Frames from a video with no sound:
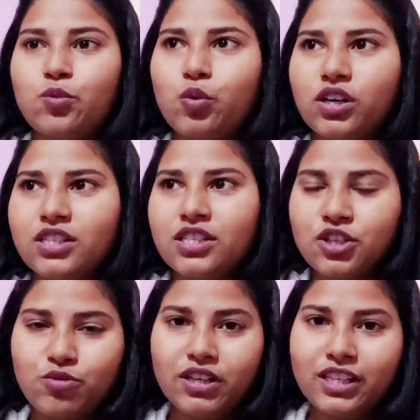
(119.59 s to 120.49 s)
works
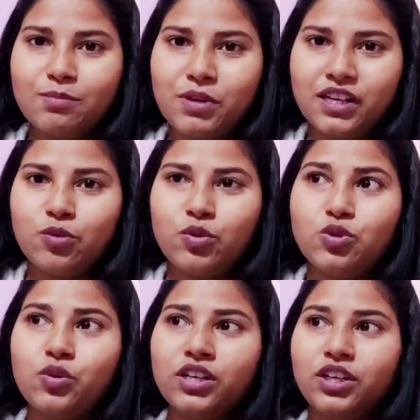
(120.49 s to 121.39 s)
during this period, which
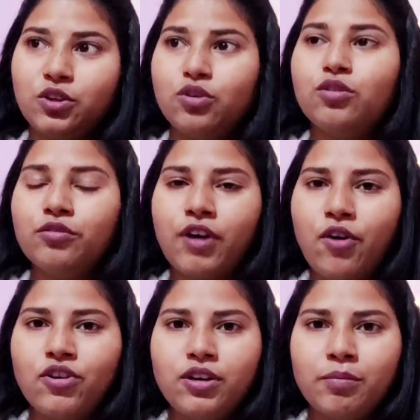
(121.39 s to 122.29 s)
were found